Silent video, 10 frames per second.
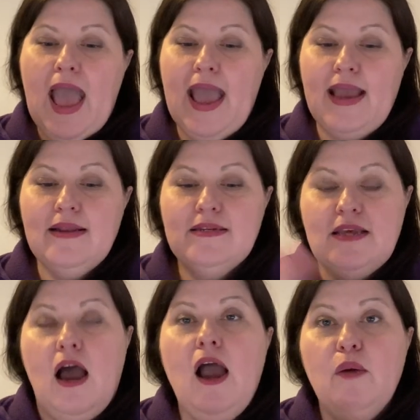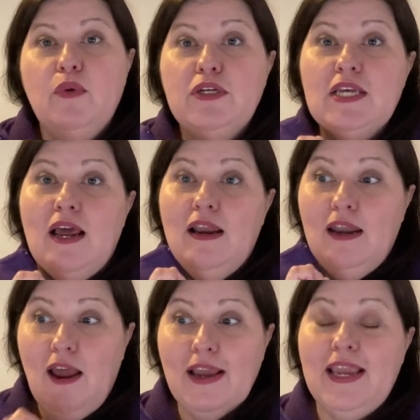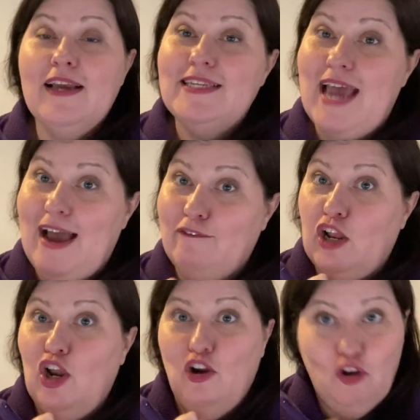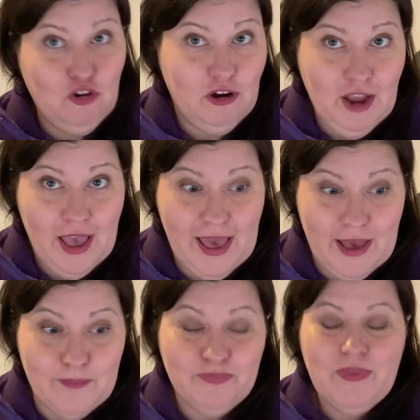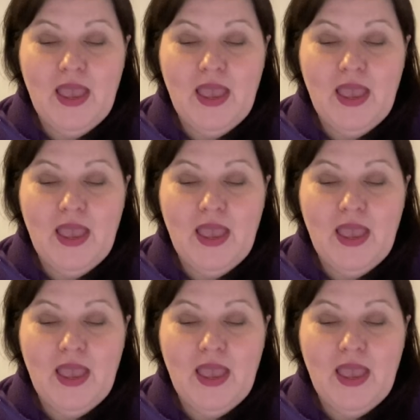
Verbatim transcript: And I would like to have longer hair.